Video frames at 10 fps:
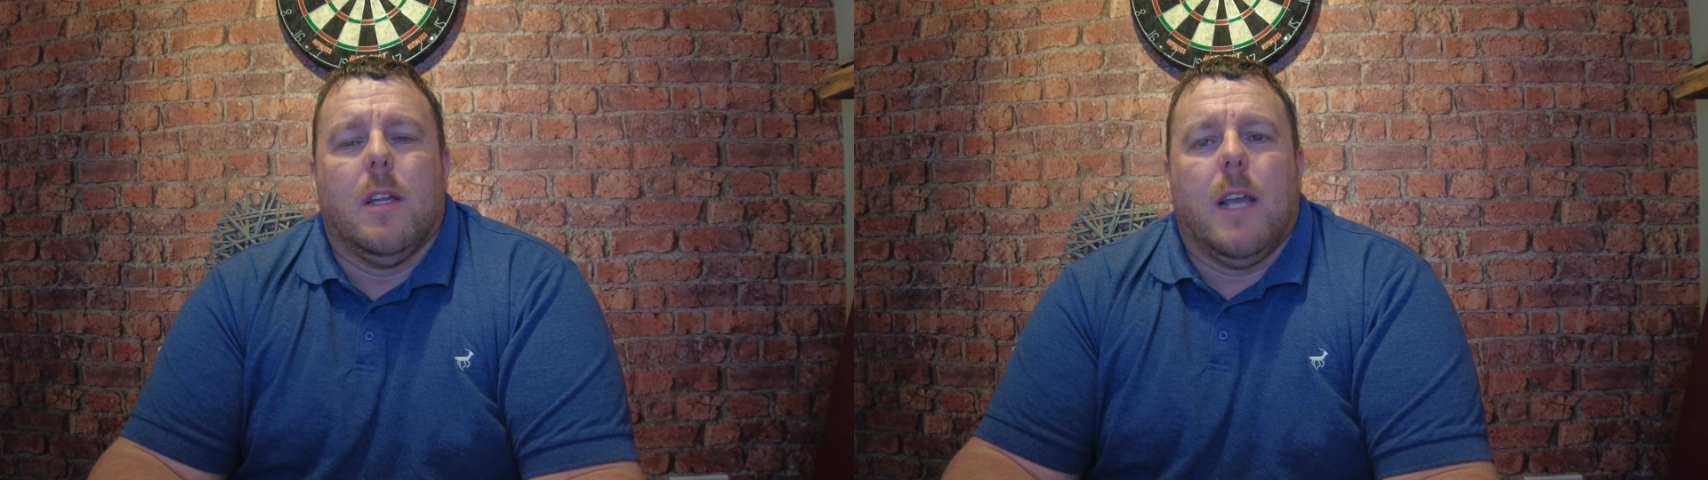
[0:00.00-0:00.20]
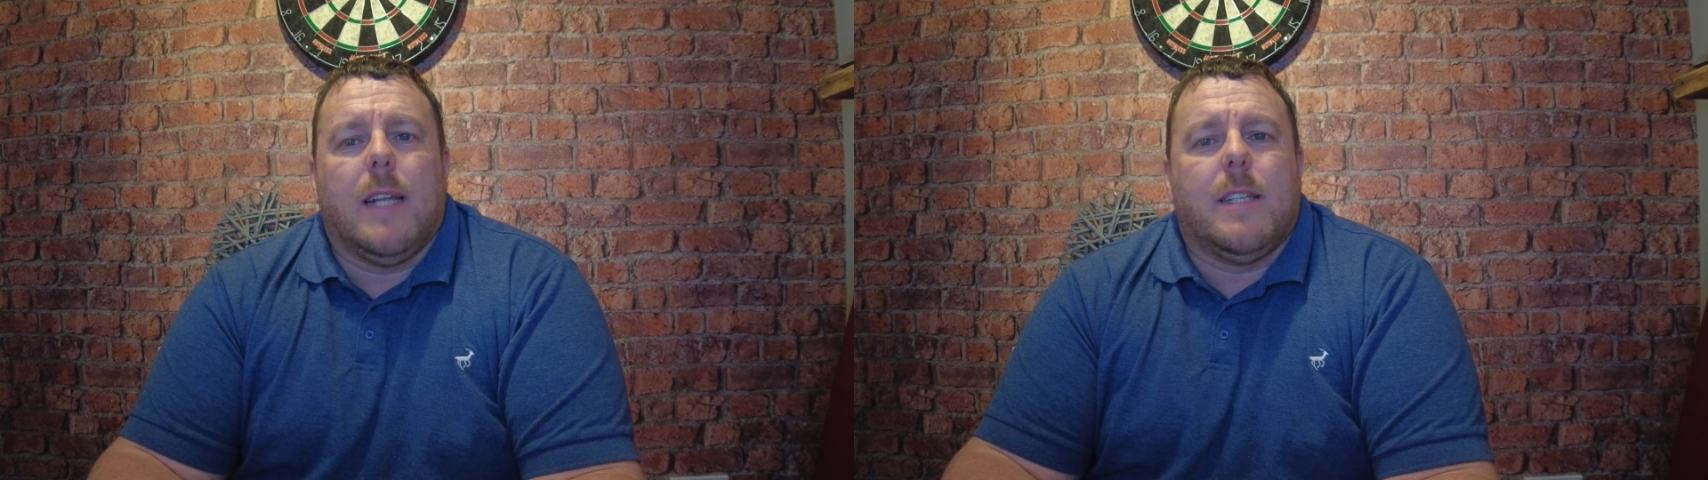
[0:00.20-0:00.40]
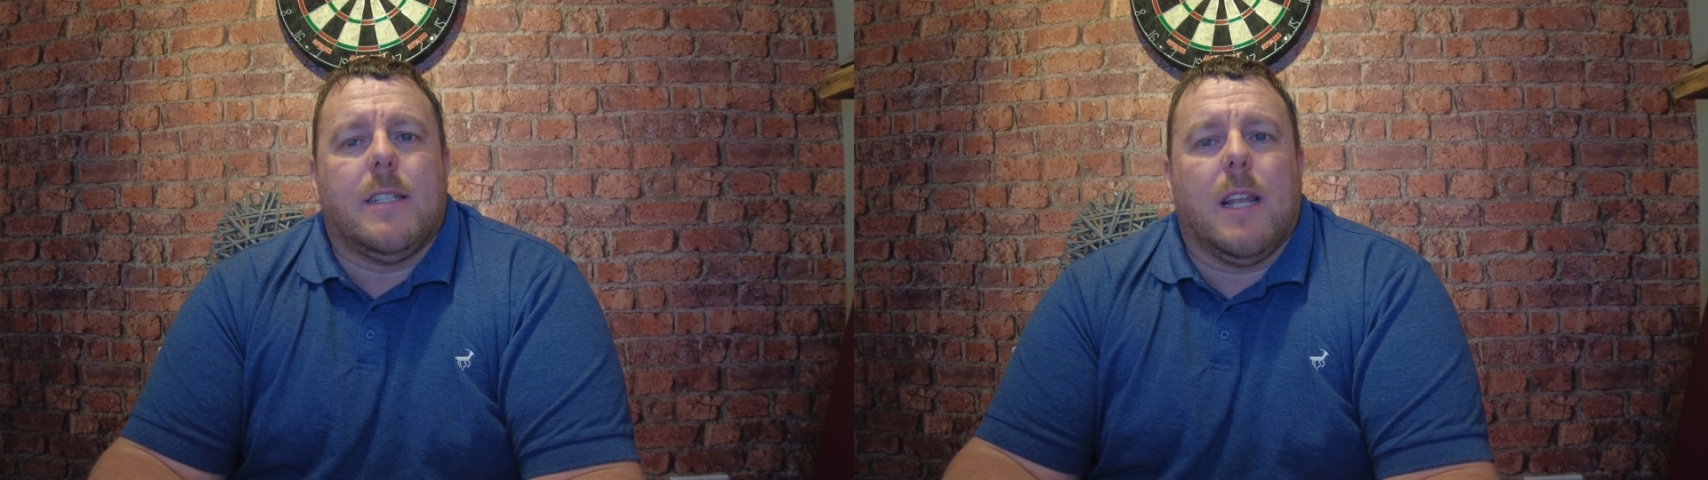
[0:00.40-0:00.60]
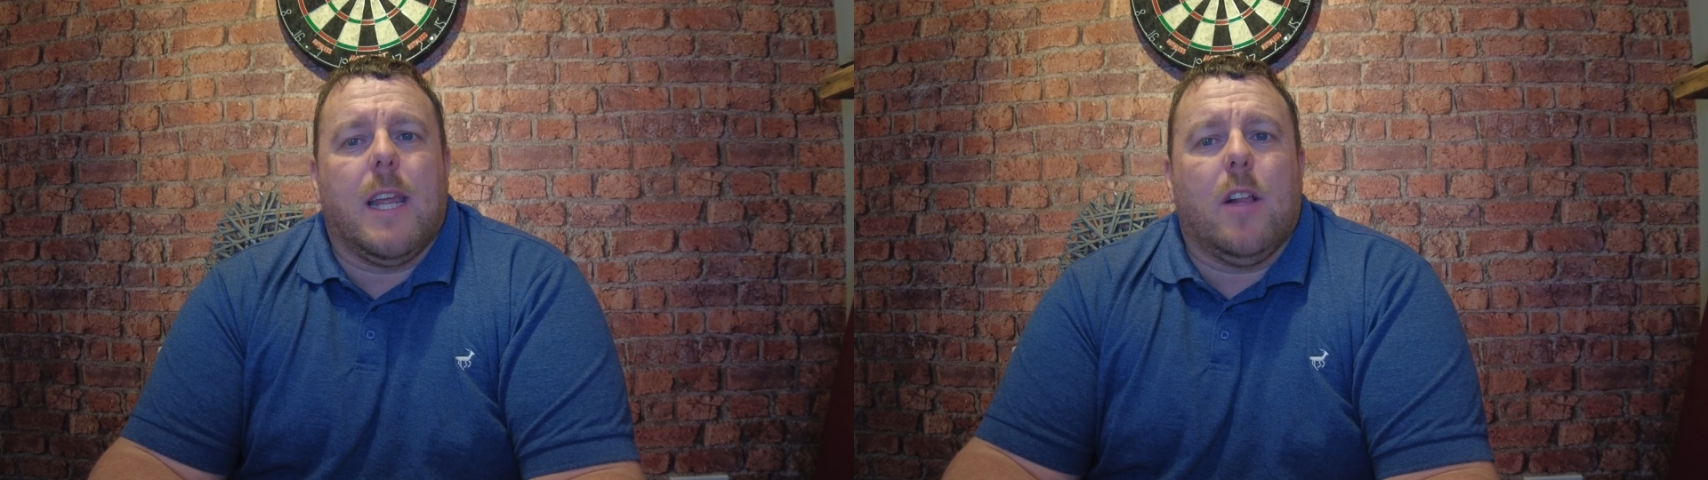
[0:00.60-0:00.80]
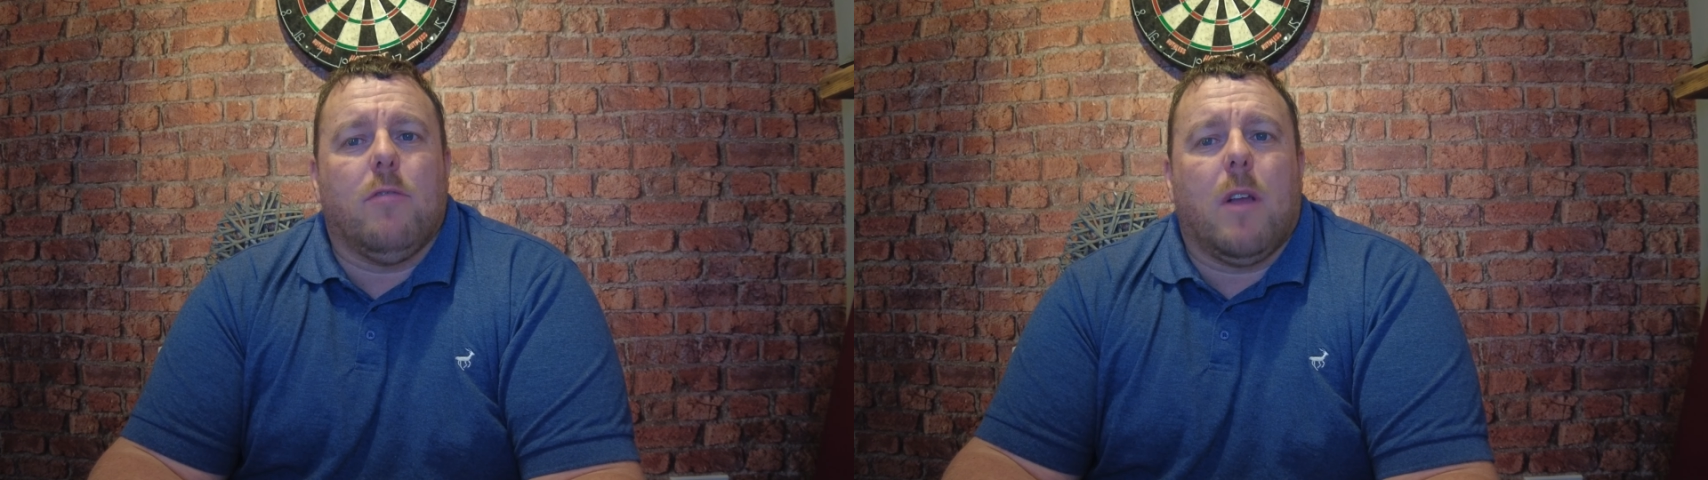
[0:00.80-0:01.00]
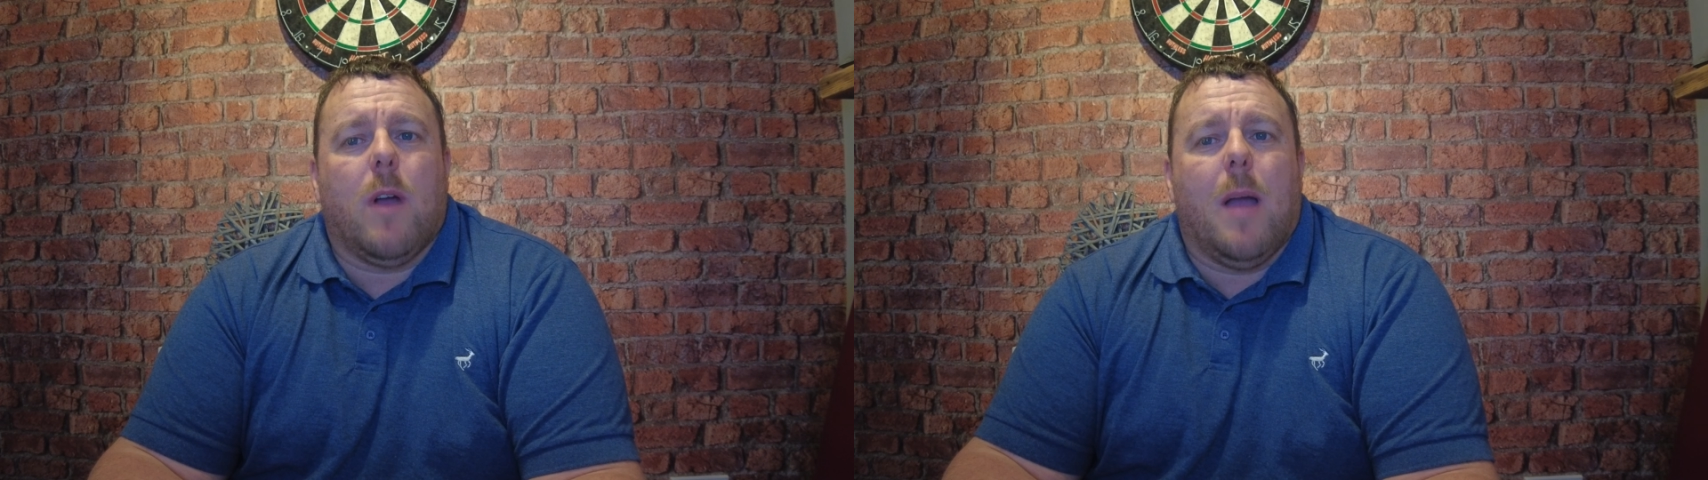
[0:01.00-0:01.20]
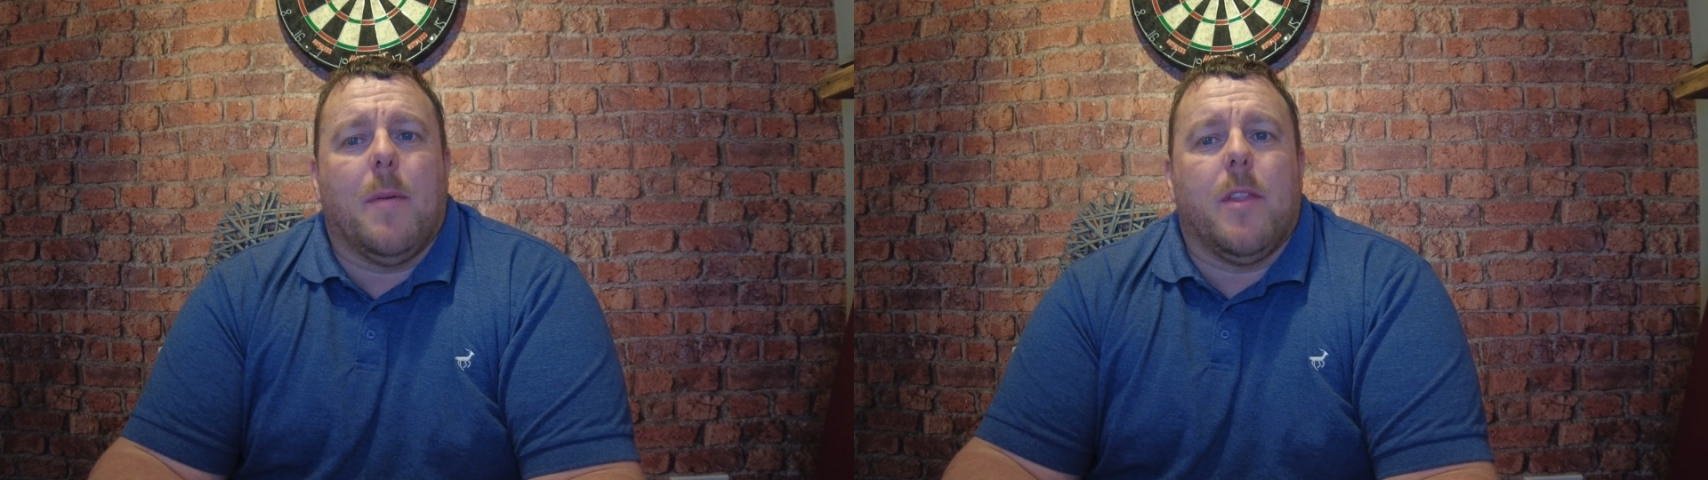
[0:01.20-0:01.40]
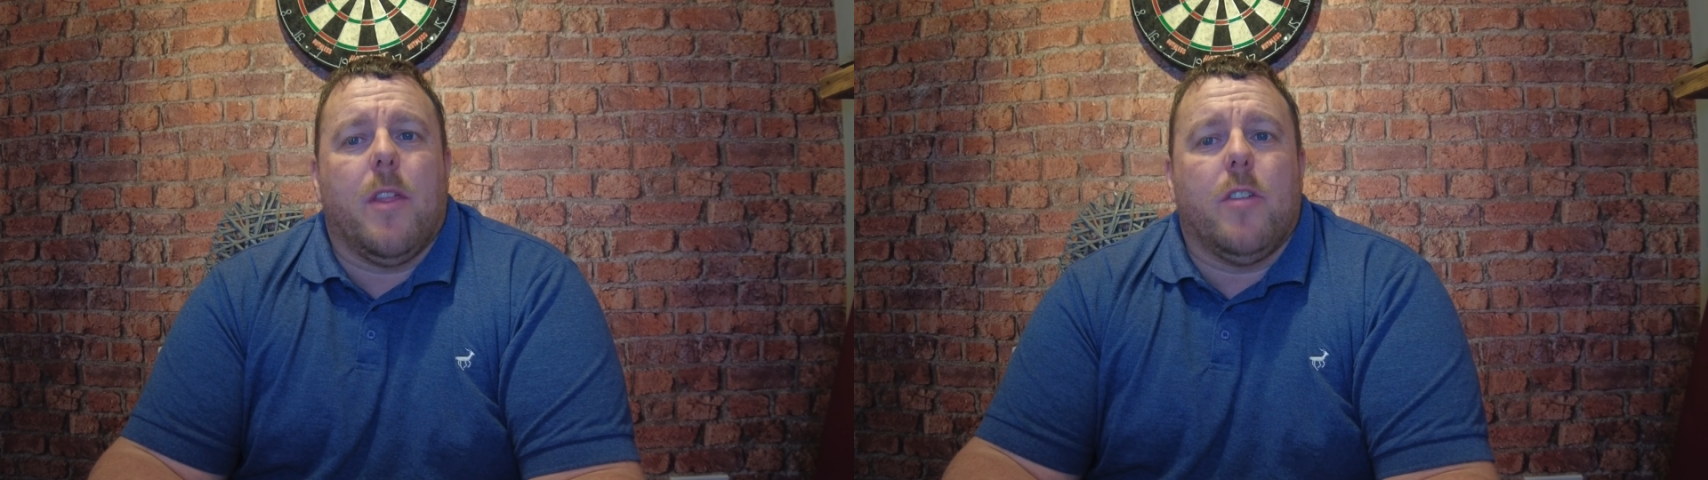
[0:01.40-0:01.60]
it is a legal requirement that the